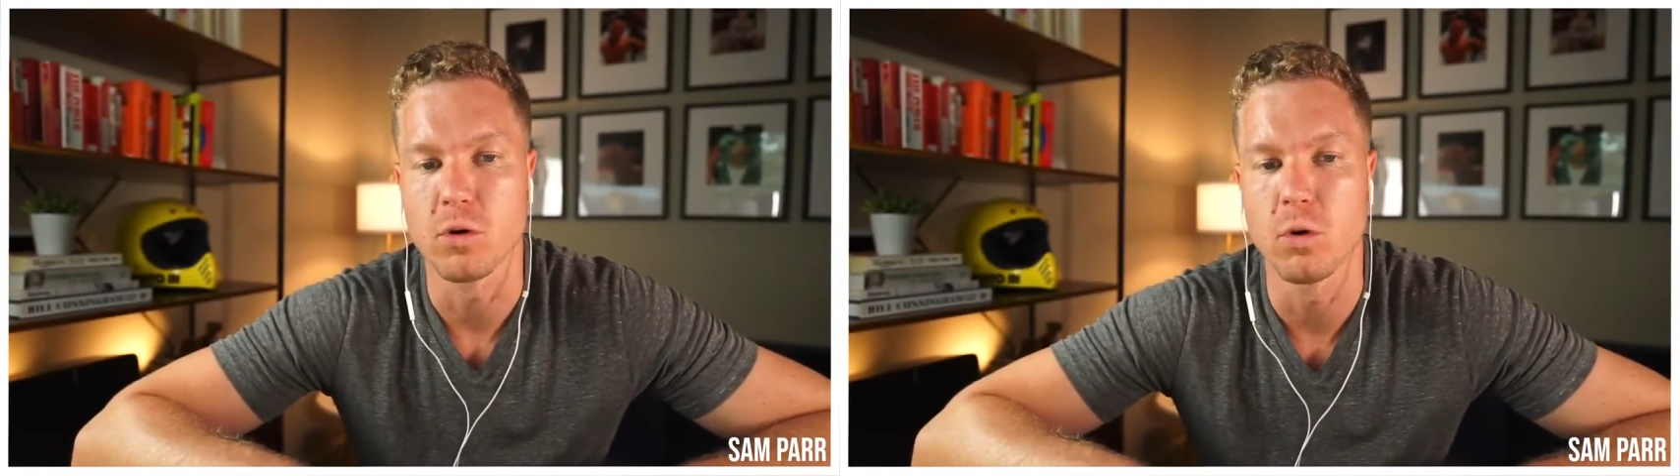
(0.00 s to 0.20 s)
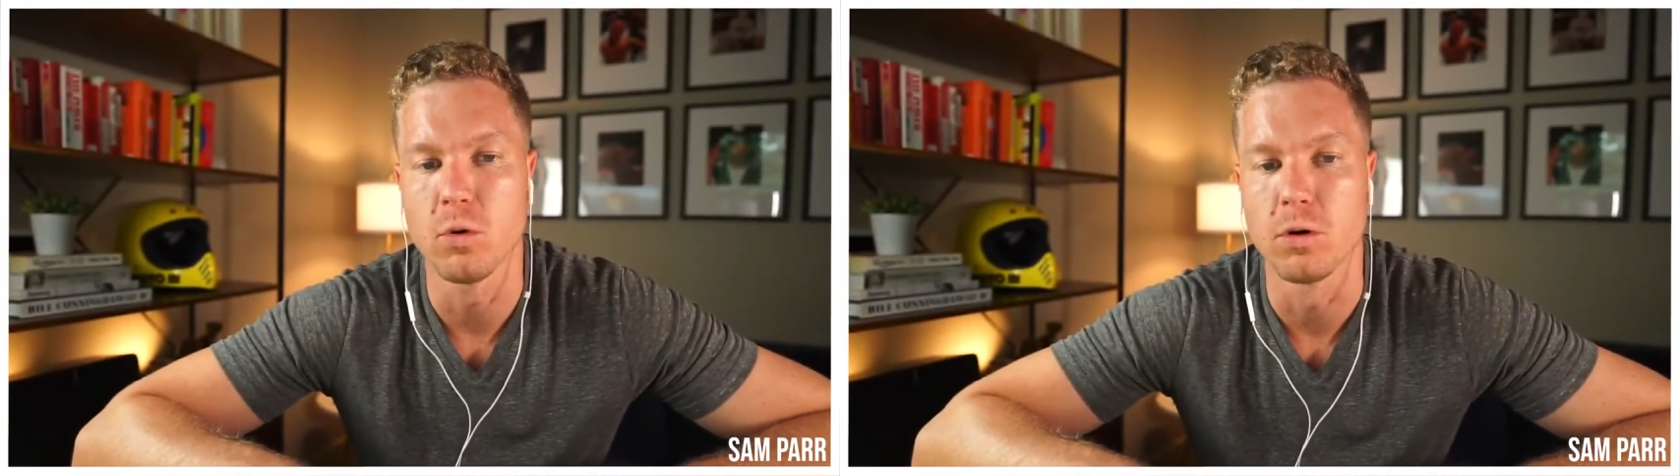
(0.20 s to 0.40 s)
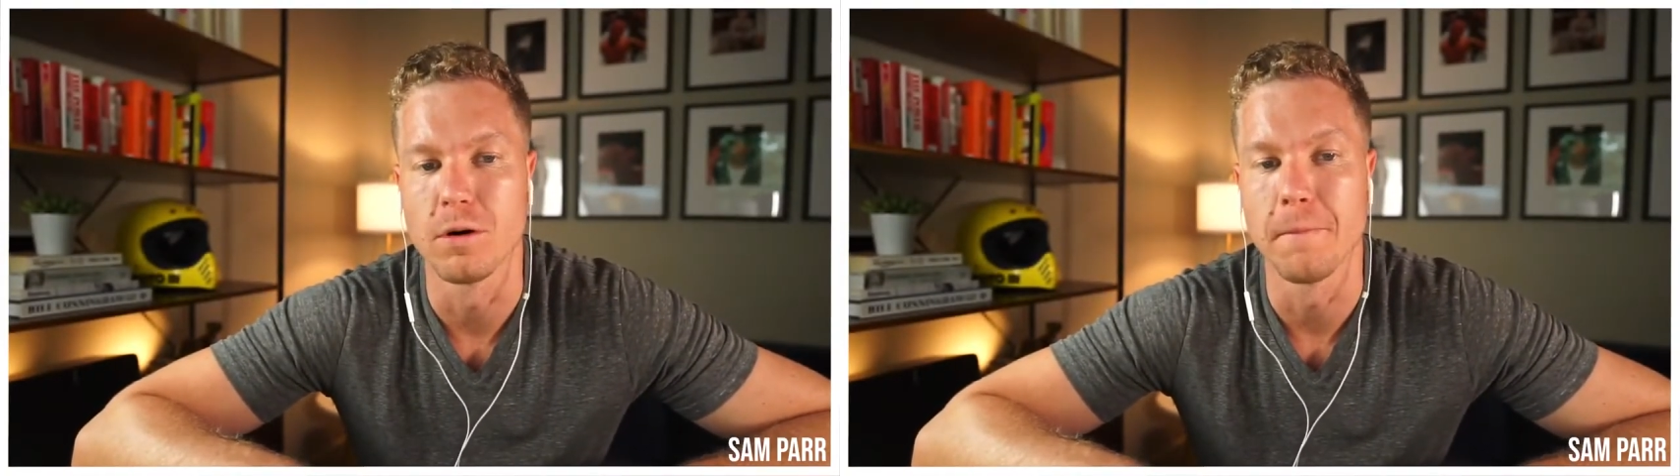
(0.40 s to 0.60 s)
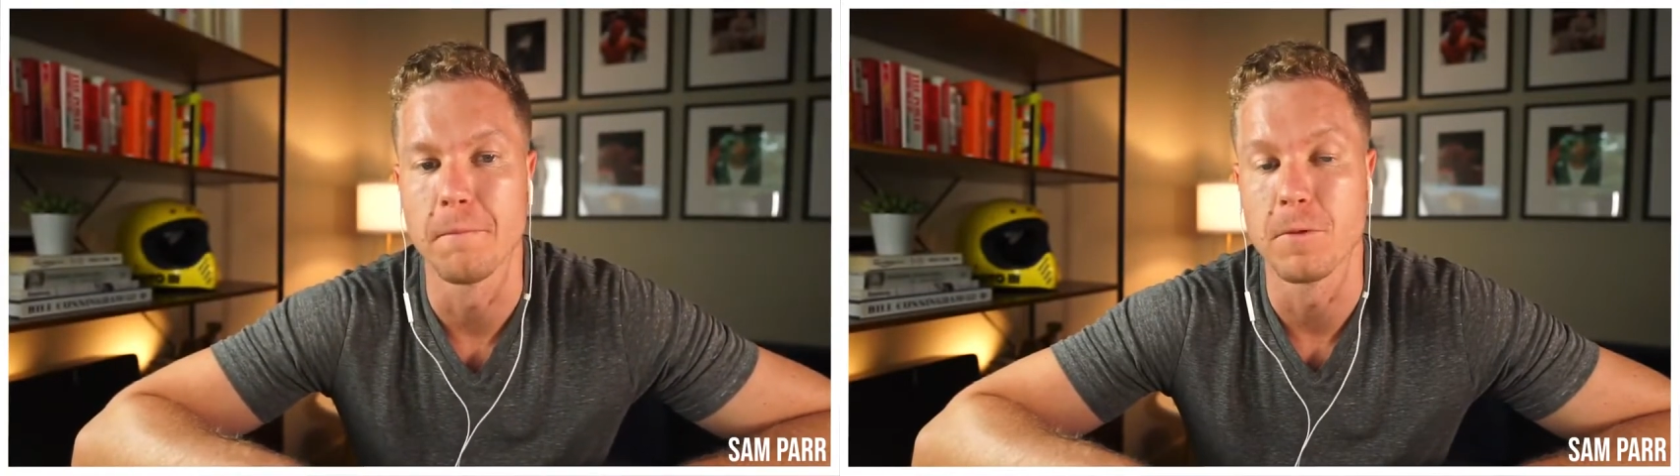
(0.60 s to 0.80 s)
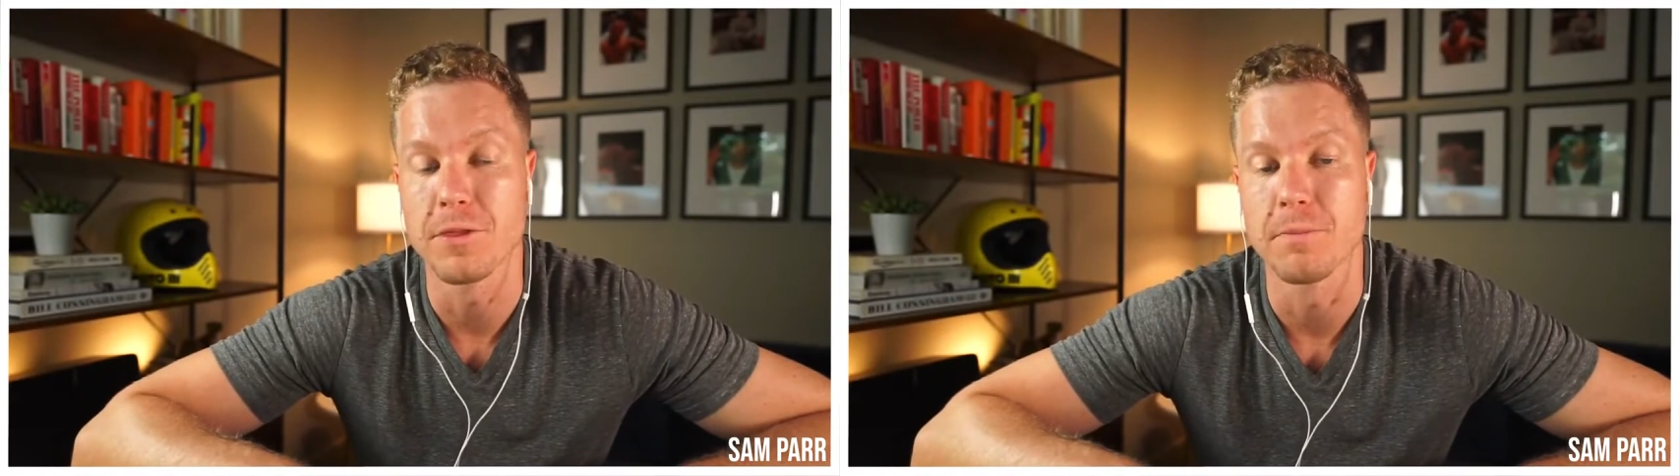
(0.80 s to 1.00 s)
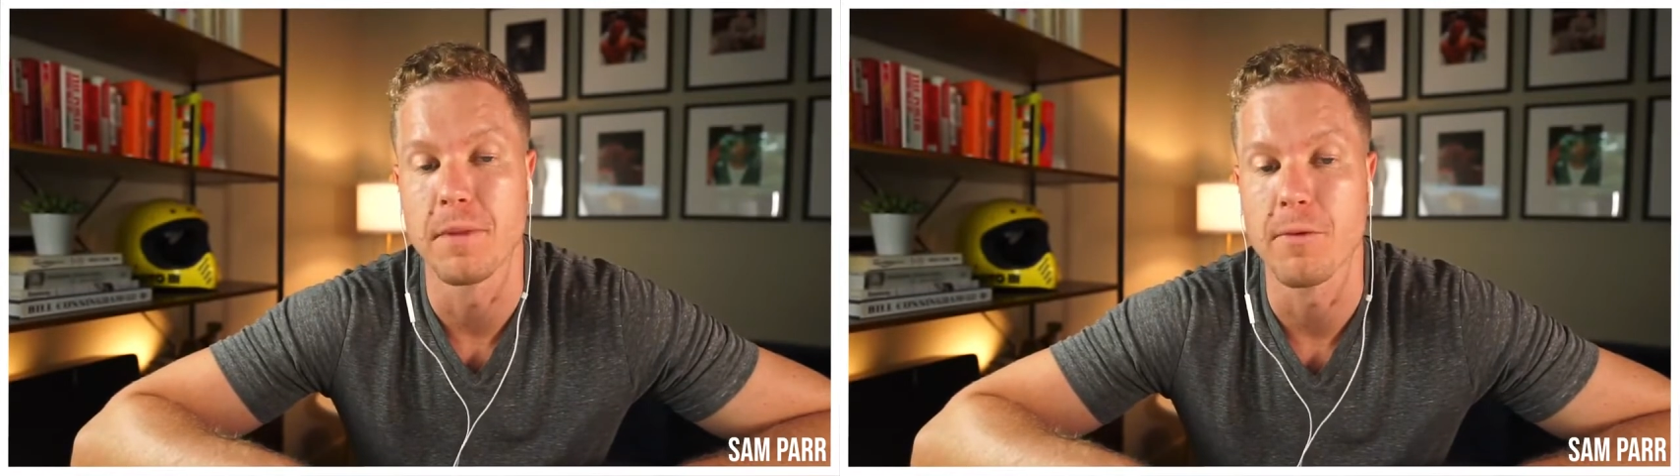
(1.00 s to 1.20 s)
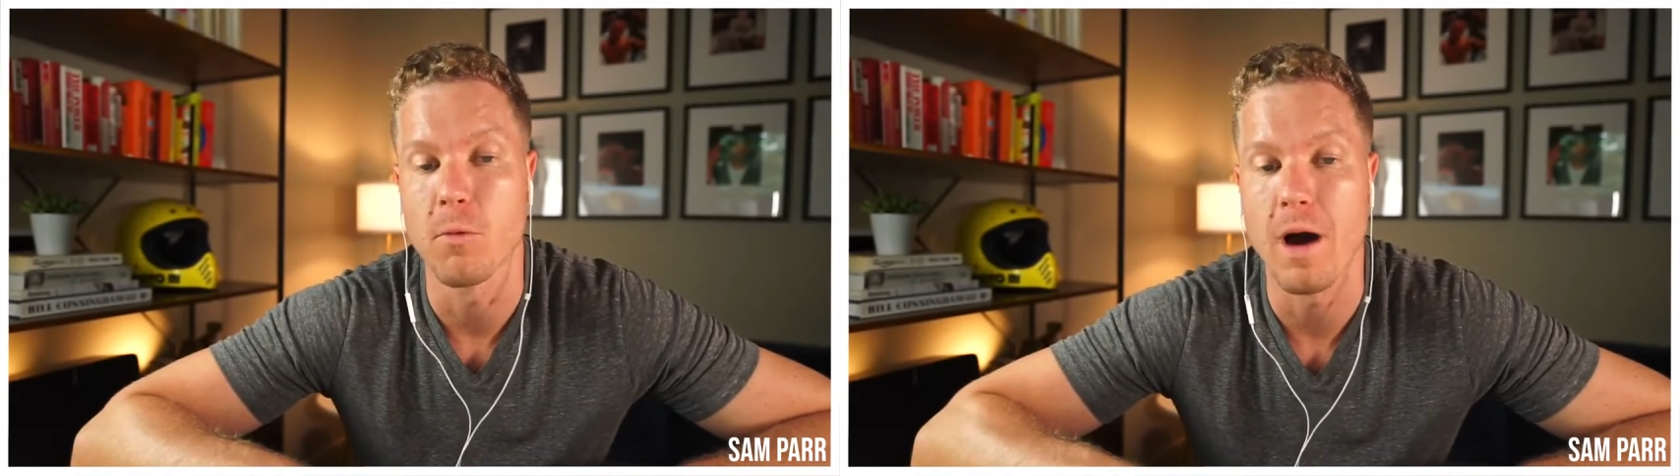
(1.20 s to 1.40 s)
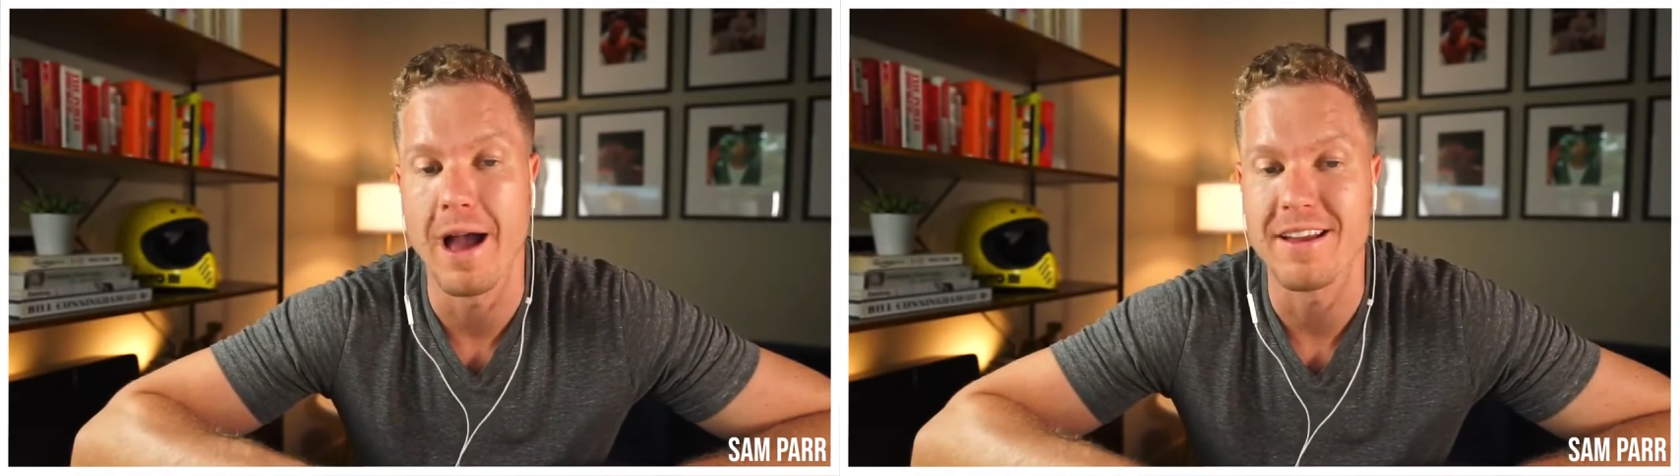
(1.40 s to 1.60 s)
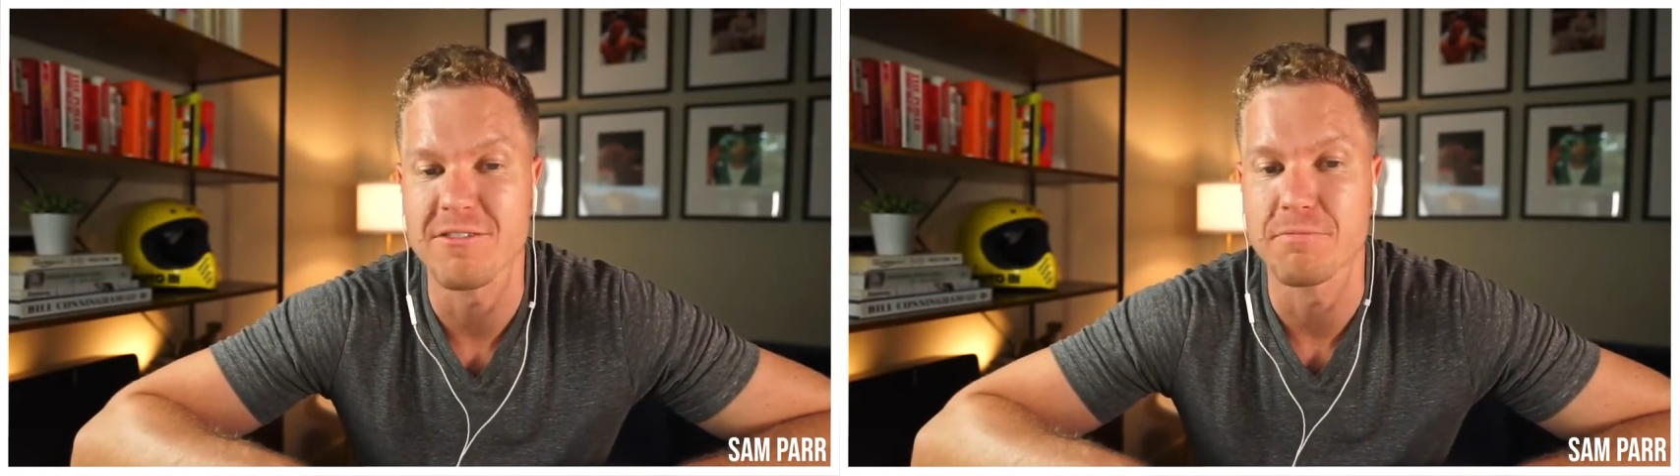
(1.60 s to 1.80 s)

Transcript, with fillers: cool with my wife